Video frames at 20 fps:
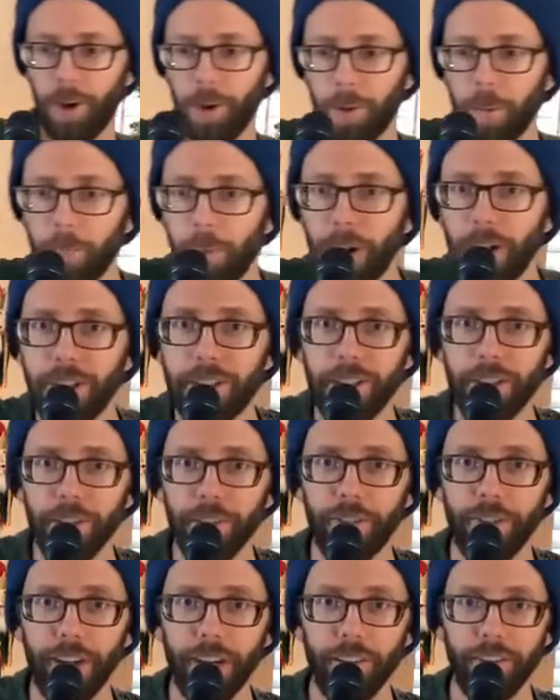Personal
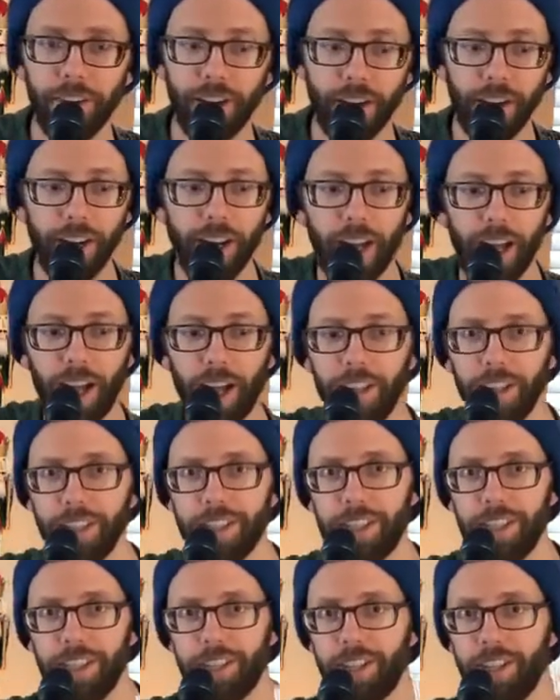favorite.
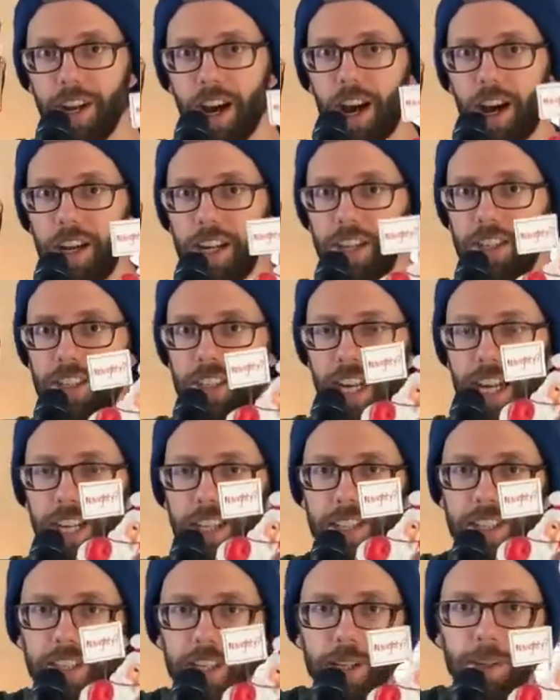This is Naughty
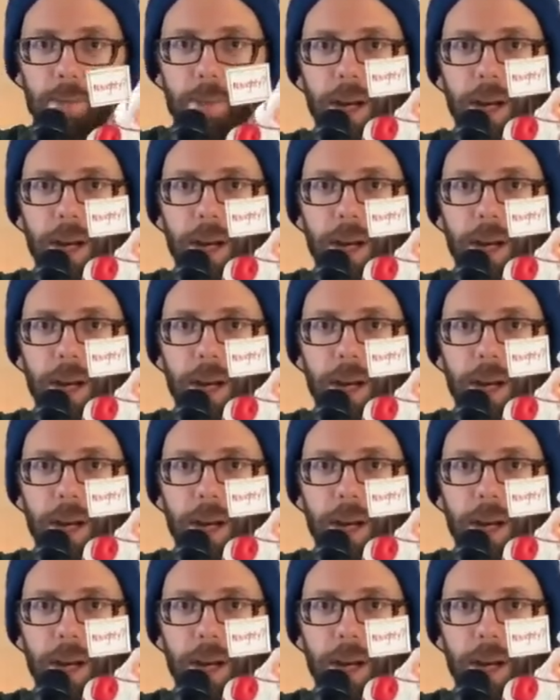Santa.